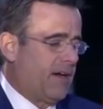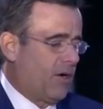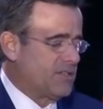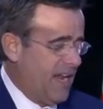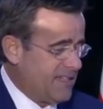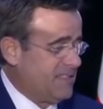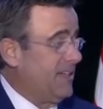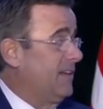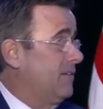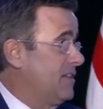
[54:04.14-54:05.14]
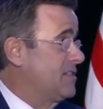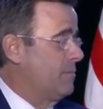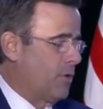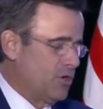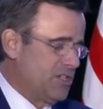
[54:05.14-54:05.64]
are testing this
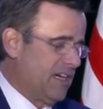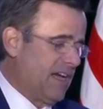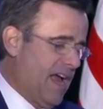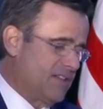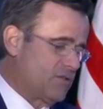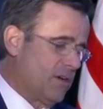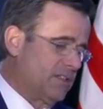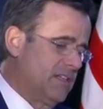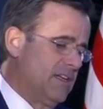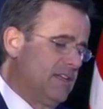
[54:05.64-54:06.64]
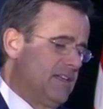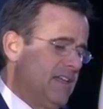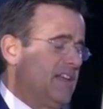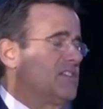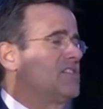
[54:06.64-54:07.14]
emerging construct
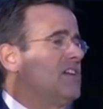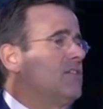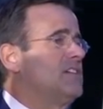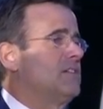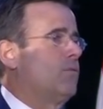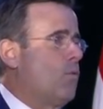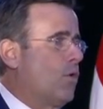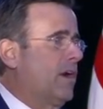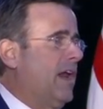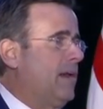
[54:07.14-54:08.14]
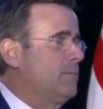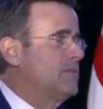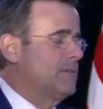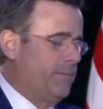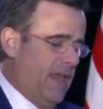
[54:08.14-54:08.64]
in a series of war
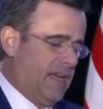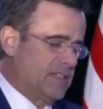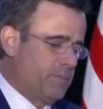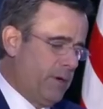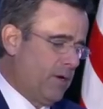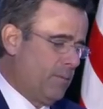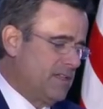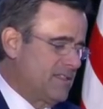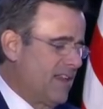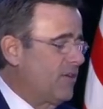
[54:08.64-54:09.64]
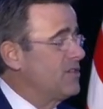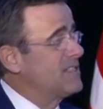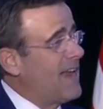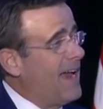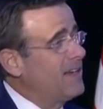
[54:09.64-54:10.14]
games and experiments that are
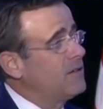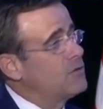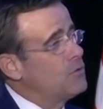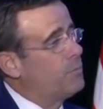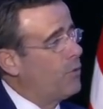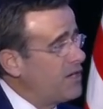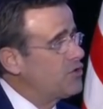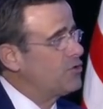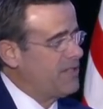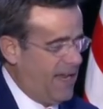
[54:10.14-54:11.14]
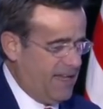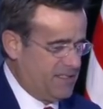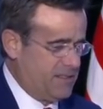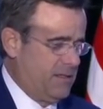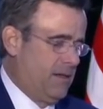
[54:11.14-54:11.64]
designed to pressure
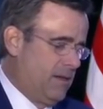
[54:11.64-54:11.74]
test